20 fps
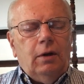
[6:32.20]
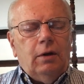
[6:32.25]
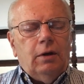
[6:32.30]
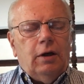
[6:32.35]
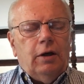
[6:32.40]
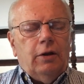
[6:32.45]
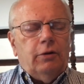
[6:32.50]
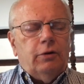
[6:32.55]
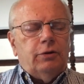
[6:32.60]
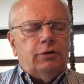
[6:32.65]

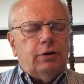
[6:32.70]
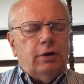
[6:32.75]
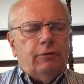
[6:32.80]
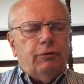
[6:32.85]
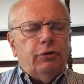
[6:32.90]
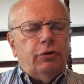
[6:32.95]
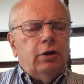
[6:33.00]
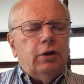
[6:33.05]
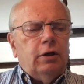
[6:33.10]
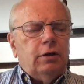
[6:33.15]
Now, there are
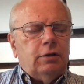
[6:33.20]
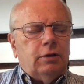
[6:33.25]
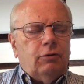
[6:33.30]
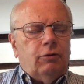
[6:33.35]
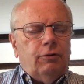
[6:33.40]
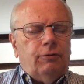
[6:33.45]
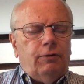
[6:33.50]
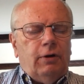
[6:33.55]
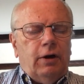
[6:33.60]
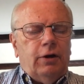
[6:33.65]
several things that
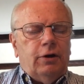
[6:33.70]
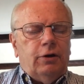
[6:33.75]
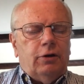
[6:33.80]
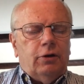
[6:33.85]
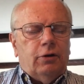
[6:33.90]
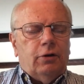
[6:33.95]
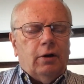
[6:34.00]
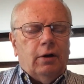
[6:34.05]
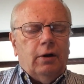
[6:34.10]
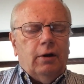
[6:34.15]
we find
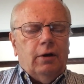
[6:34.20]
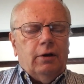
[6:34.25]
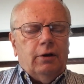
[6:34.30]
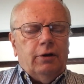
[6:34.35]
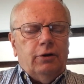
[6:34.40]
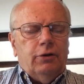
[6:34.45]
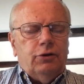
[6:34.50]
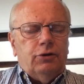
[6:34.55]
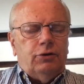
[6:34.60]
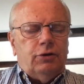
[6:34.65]
here.
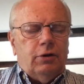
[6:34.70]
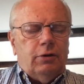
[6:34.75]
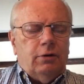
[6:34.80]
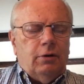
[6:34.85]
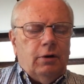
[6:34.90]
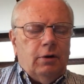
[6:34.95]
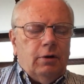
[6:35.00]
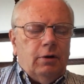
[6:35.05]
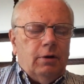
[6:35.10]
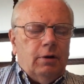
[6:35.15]
Here's a,
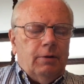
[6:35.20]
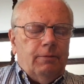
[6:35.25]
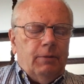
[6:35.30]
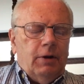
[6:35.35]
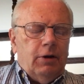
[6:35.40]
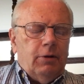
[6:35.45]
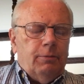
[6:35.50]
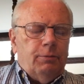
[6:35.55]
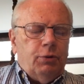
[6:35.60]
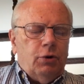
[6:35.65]
um,
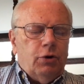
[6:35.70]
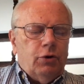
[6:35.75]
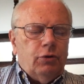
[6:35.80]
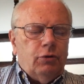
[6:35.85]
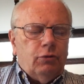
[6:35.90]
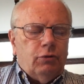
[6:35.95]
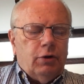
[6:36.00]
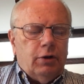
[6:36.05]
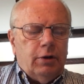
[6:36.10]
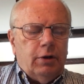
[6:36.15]
an important
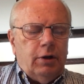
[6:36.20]
one.